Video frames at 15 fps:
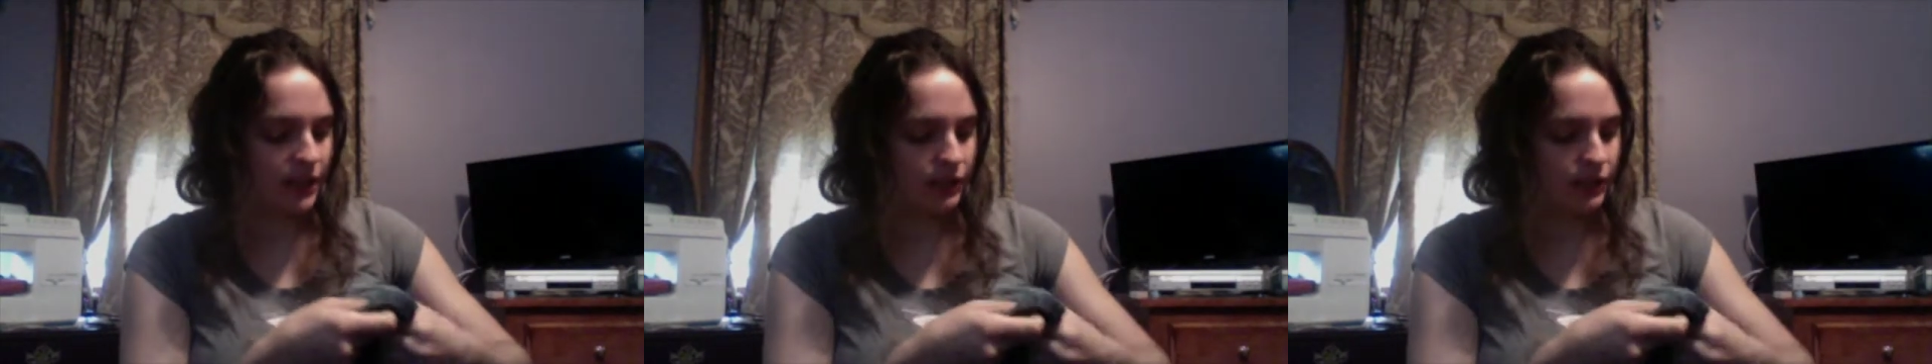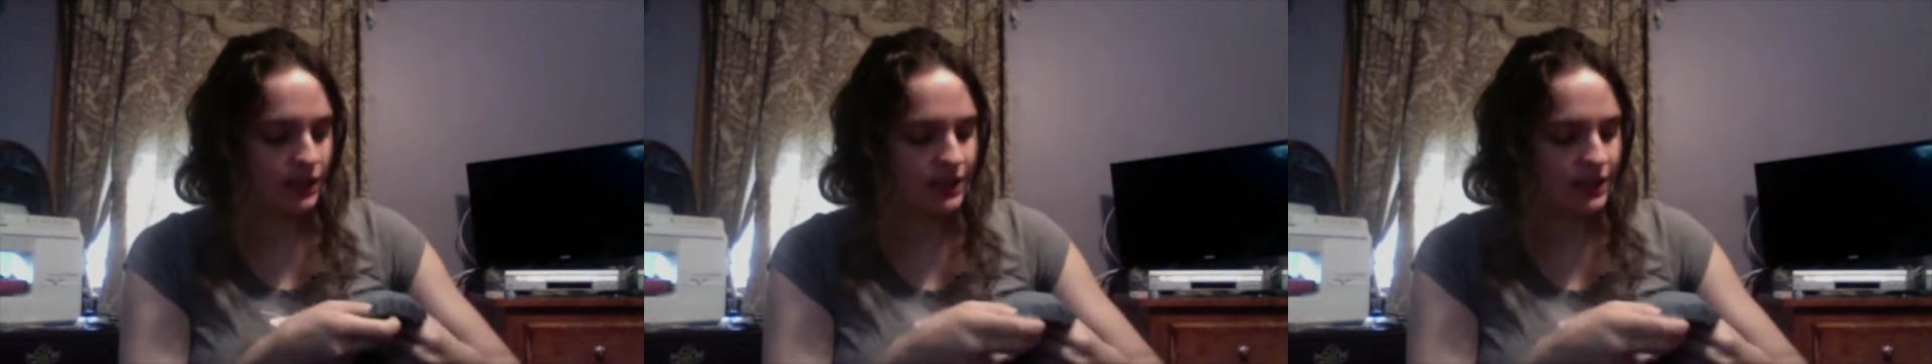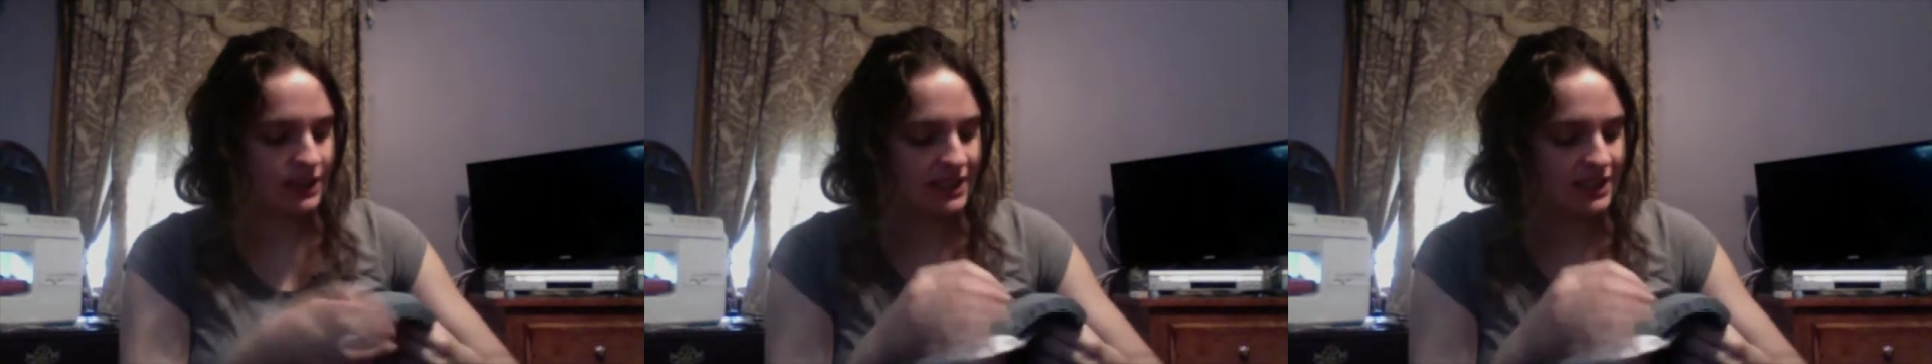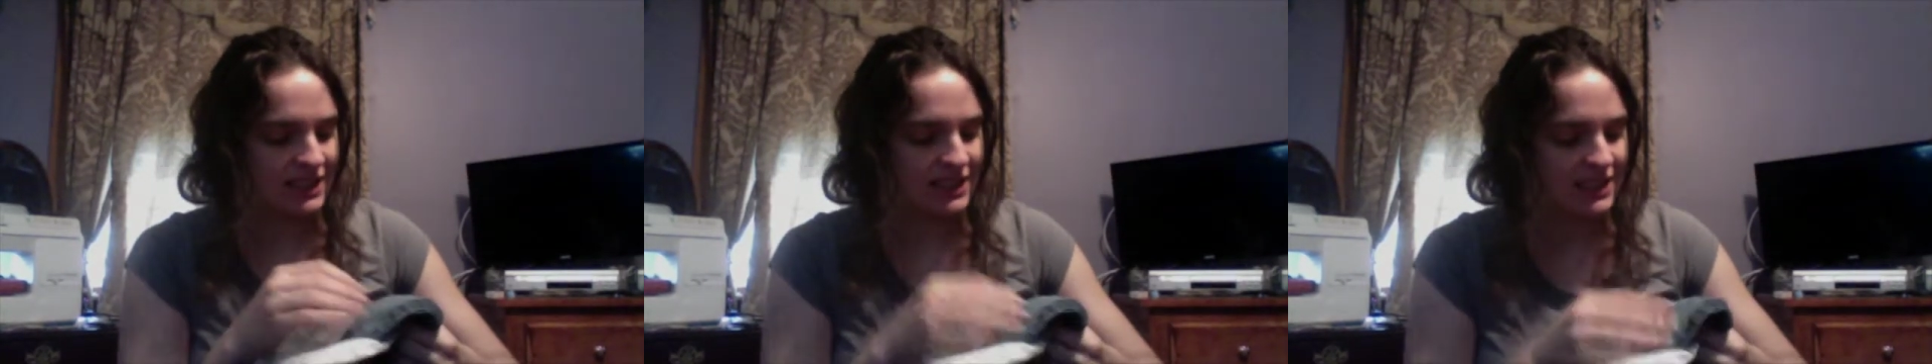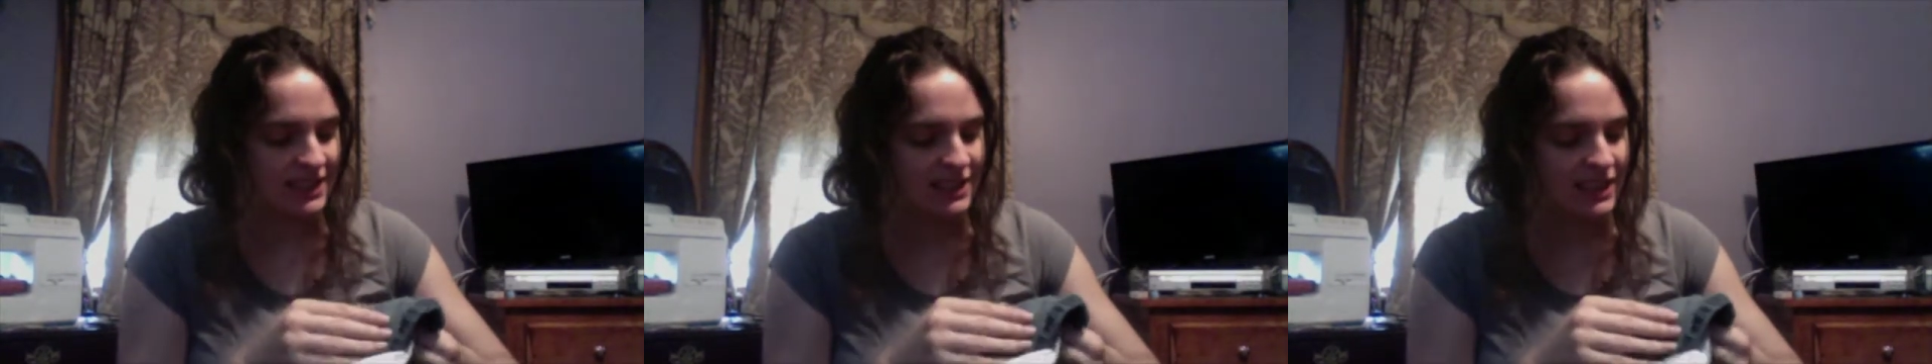really
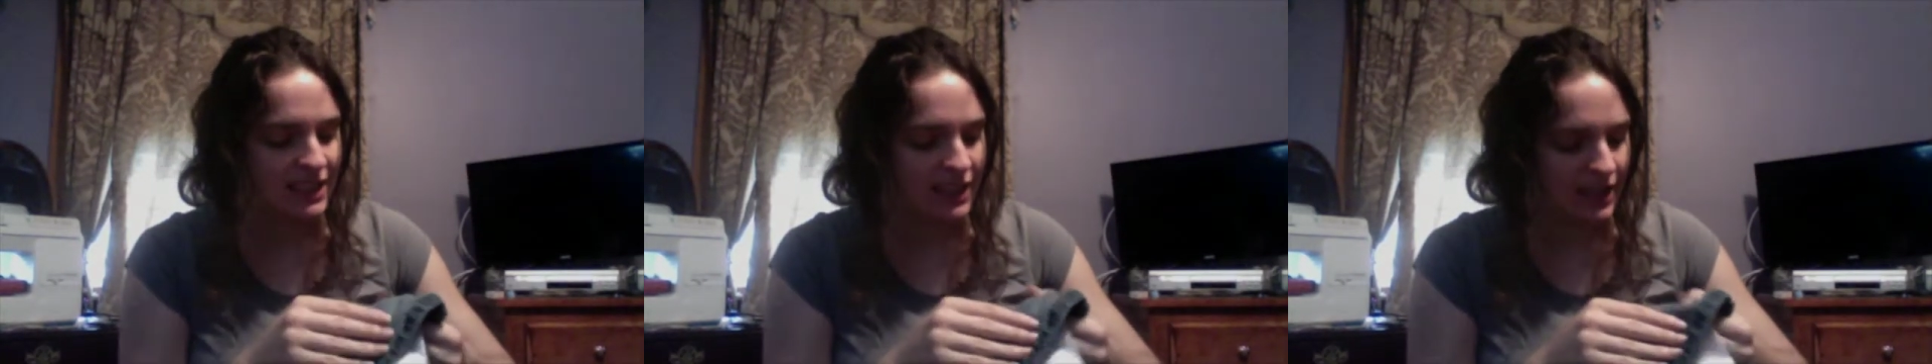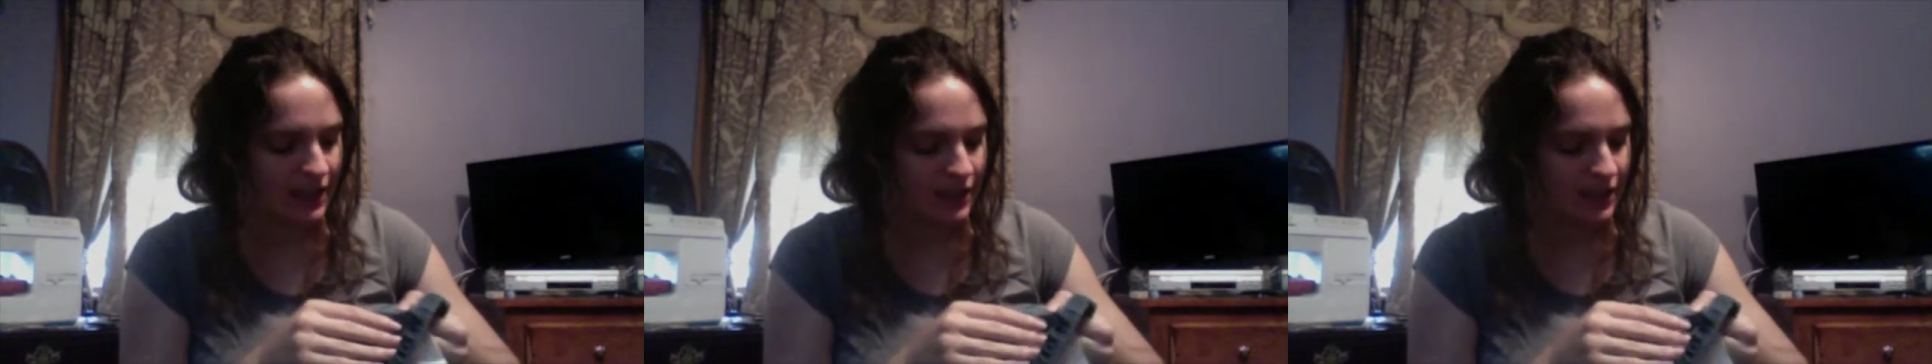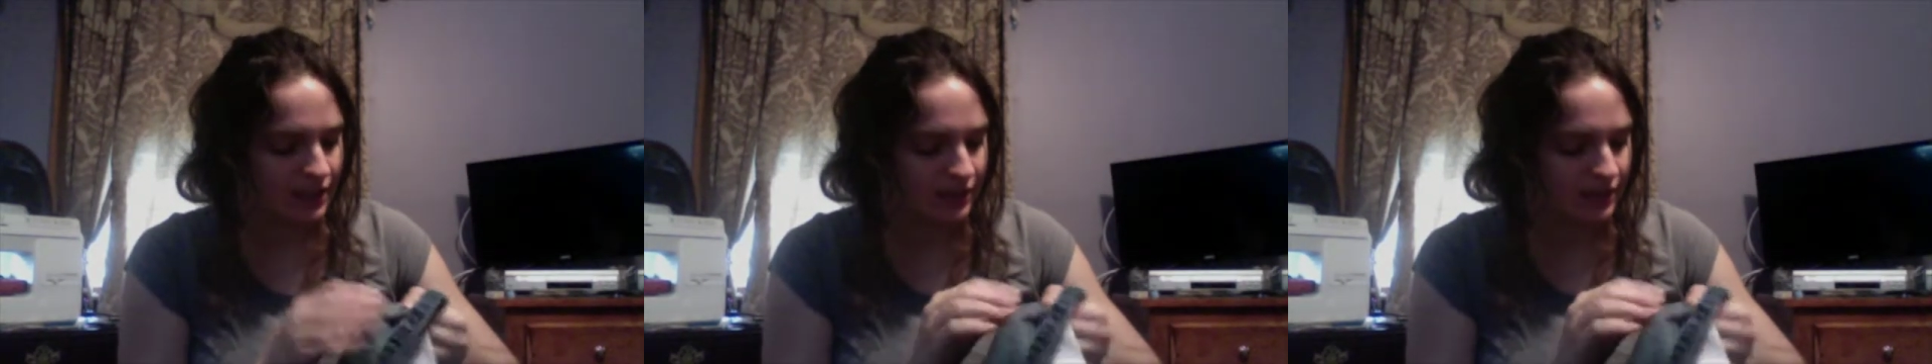see it.